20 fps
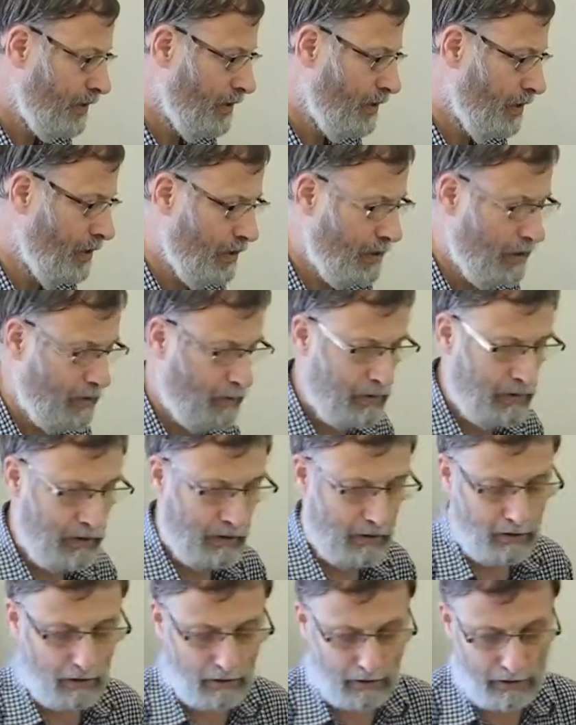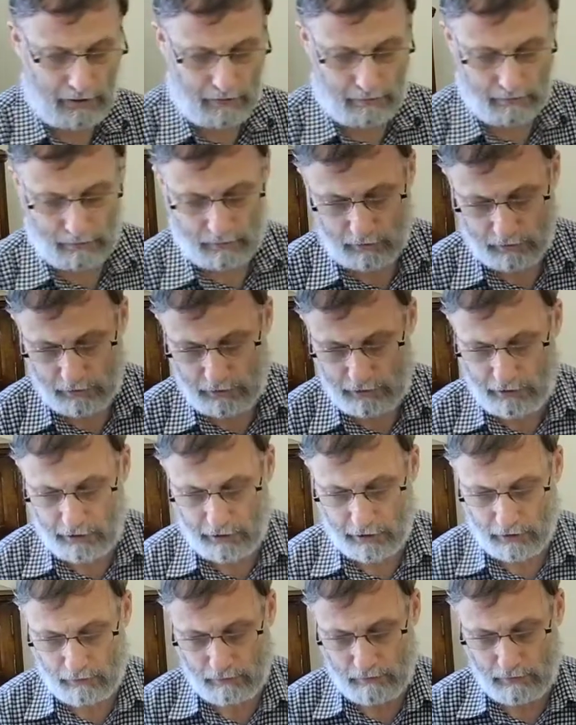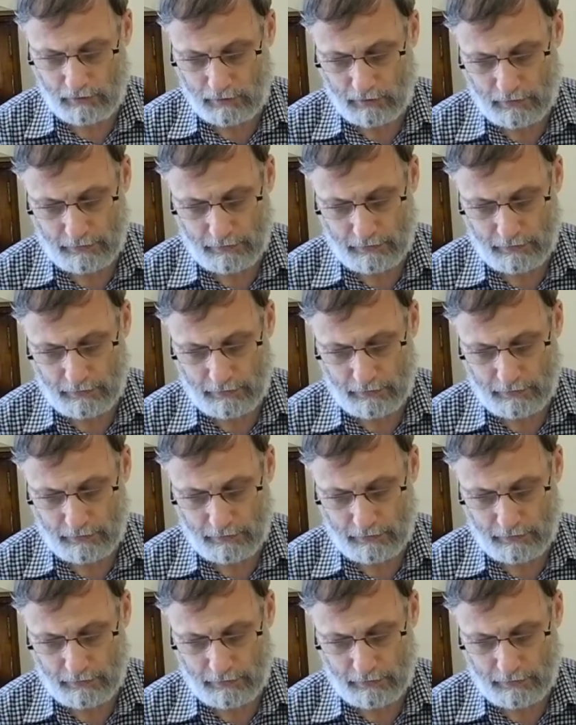when I got it new,